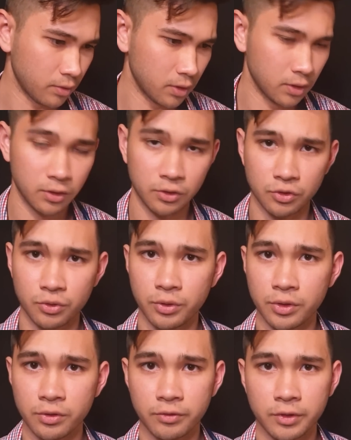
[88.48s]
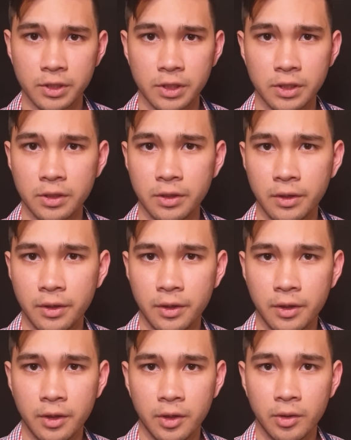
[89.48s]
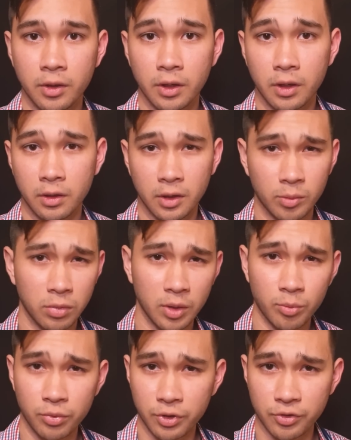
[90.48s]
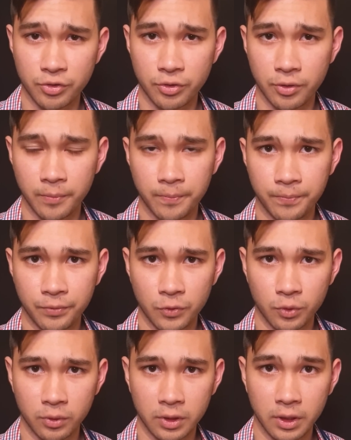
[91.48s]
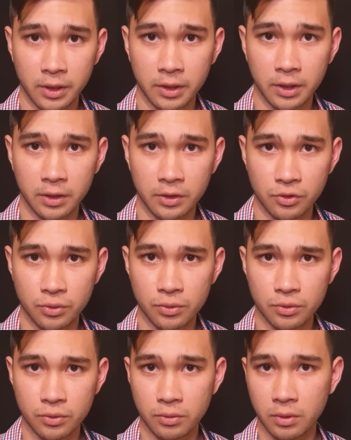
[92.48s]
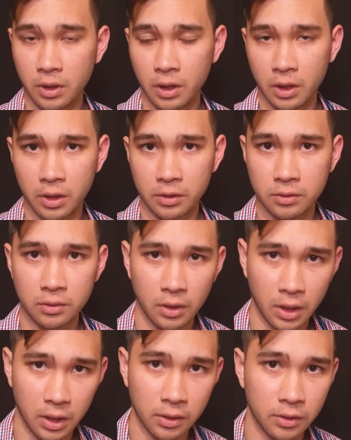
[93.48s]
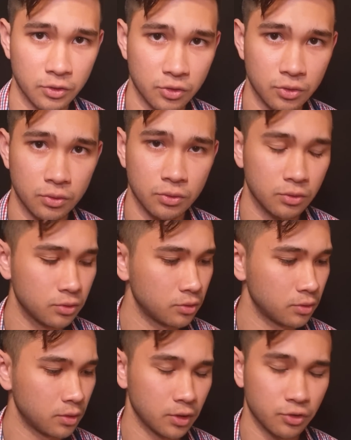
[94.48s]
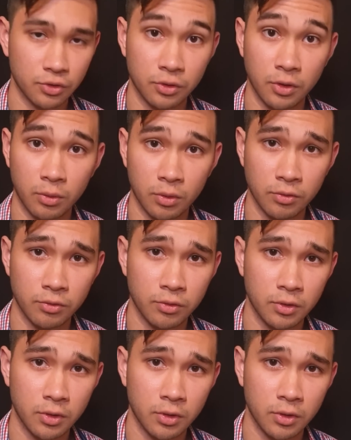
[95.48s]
A history of any high blood pressure or cardiac issues or heart and lung issues that I should know of.